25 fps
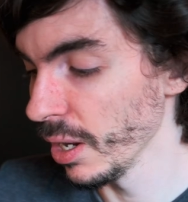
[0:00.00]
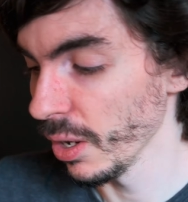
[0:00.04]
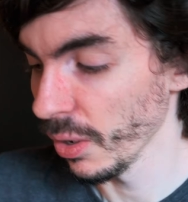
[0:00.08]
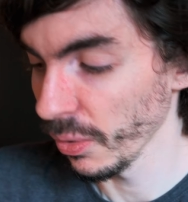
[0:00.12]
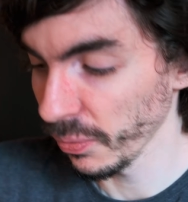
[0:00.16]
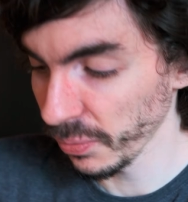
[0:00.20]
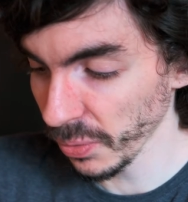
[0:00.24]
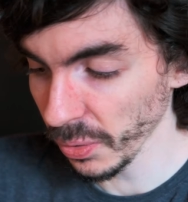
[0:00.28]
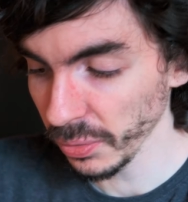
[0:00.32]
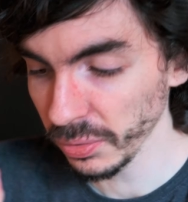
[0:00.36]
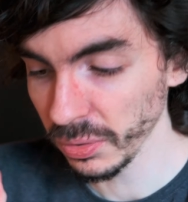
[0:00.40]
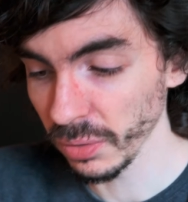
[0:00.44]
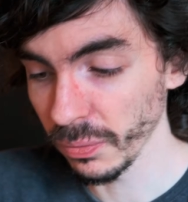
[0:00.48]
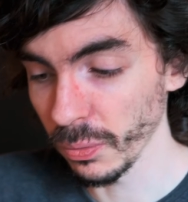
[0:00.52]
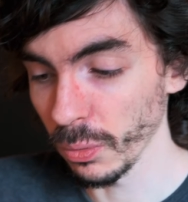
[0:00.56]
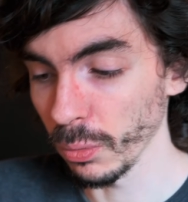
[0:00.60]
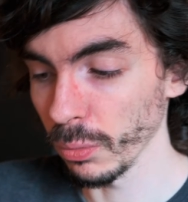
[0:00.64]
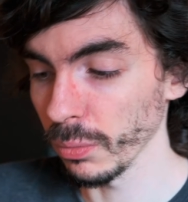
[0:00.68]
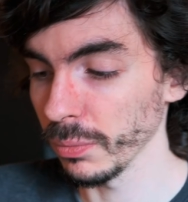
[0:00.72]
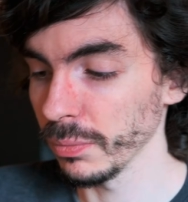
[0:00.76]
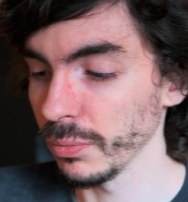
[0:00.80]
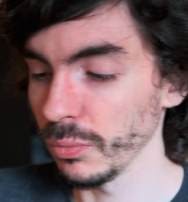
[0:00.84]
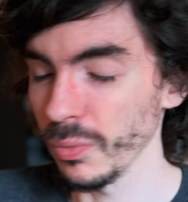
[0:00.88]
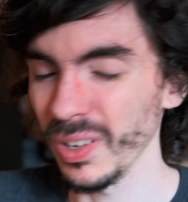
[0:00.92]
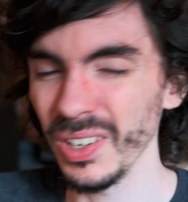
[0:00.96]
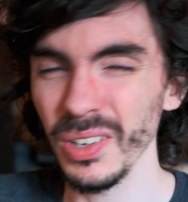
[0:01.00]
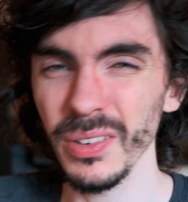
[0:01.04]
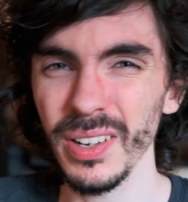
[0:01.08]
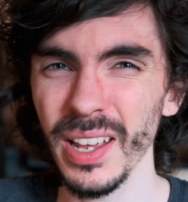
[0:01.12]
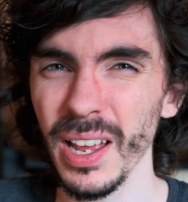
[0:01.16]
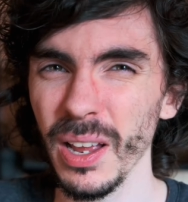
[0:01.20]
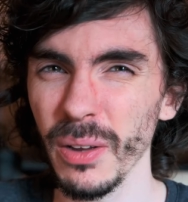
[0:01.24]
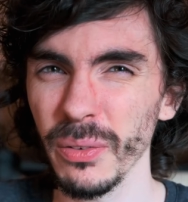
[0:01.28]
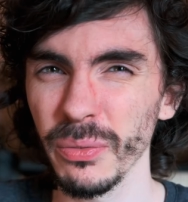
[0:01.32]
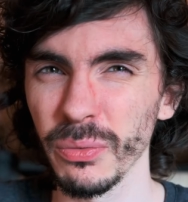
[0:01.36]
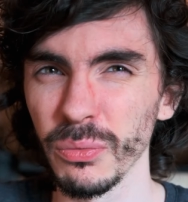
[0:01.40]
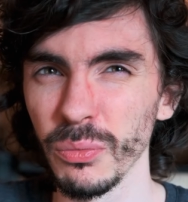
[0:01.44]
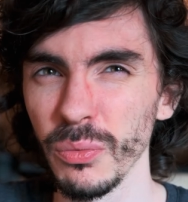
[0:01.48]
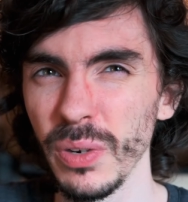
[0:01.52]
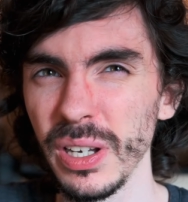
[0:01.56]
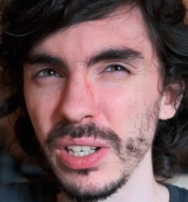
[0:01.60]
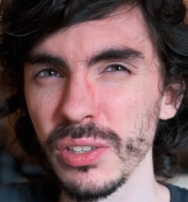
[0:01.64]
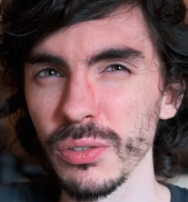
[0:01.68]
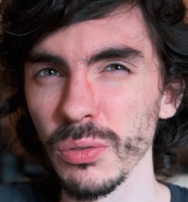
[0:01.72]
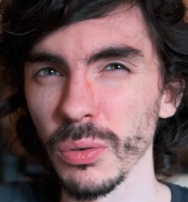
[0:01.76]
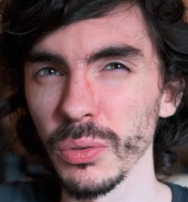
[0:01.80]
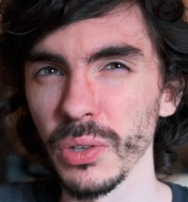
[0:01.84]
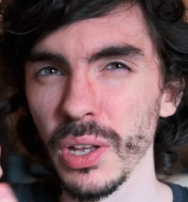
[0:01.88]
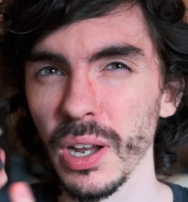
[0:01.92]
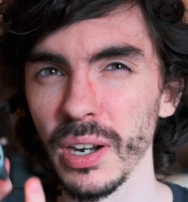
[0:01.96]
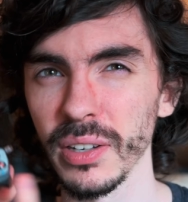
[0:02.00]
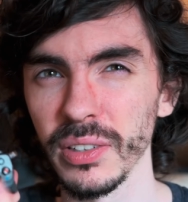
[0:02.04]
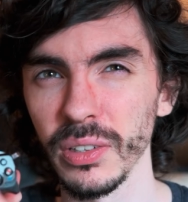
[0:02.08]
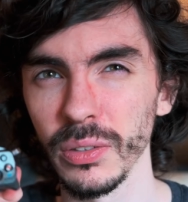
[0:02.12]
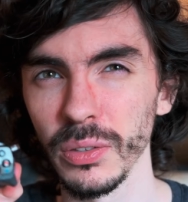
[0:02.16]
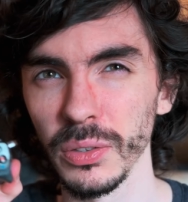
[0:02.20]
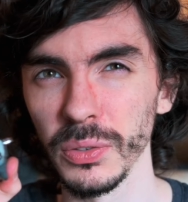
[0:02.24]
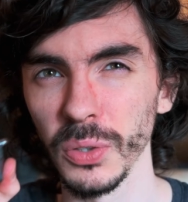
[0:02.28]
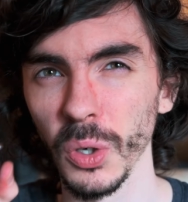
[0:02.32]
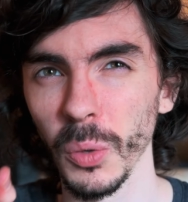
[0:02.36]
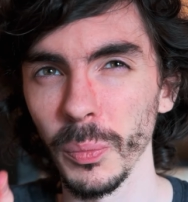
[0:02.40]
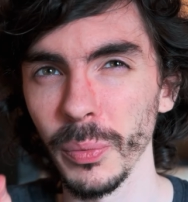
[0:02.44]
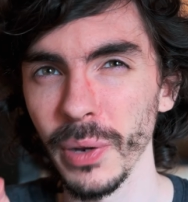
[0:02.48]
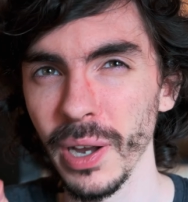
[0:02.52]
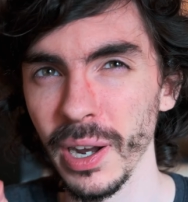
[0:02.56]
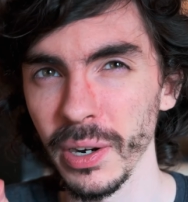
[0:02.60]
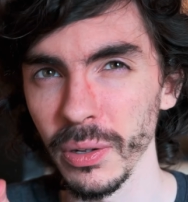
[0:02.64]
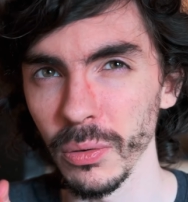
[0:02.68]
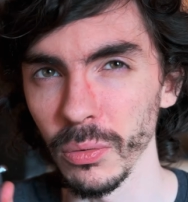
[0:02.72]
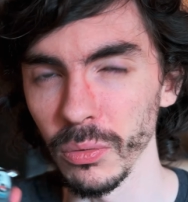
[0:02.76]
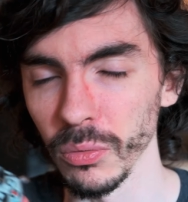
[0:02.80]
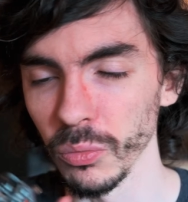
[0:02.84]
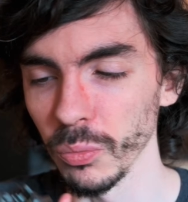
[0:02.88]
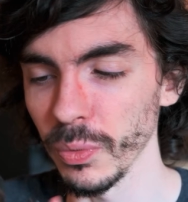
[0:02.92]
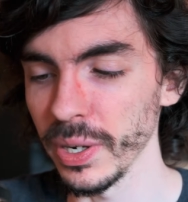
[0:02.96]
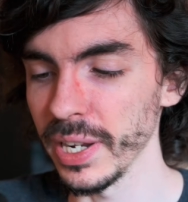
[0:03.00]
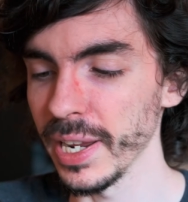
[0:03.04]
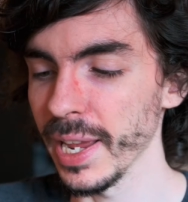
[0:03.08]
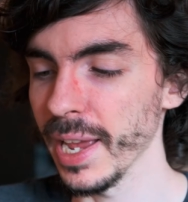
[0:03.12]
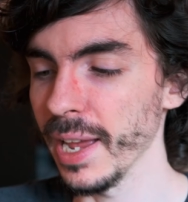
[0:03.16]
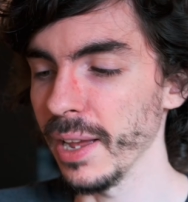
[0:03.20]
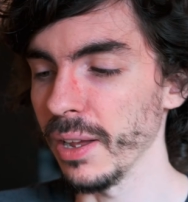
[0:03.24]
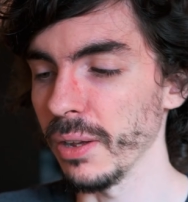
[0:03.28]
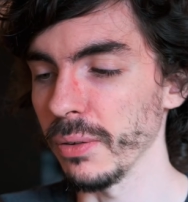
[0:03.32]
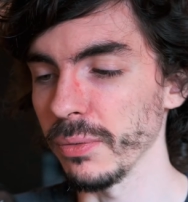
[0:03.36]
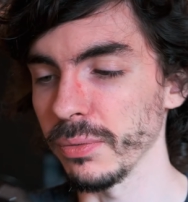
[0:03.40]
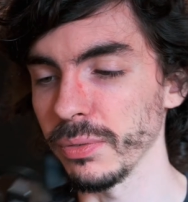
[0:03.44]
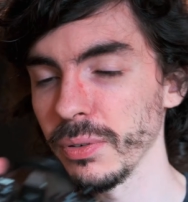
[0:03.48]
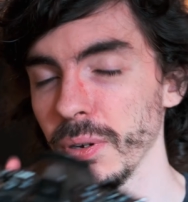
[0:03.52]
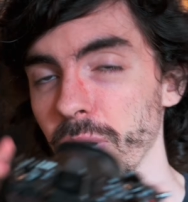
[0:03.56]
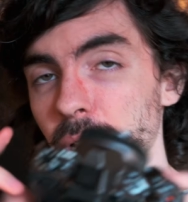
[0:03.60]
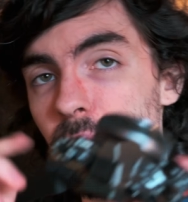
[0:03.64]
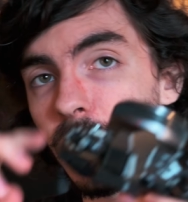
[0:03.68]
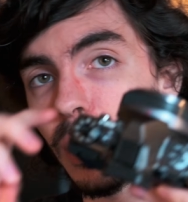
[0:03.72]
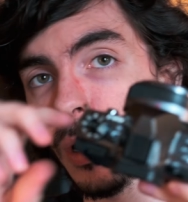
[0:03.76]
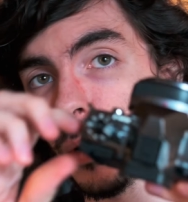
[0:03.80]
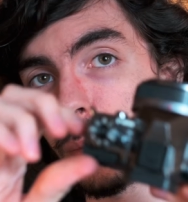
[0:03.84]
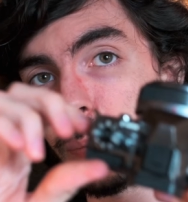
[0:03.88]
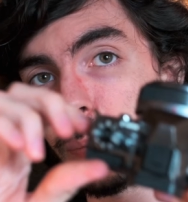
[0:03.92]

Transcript: First of all, we don't have retro dials on top at all. We have a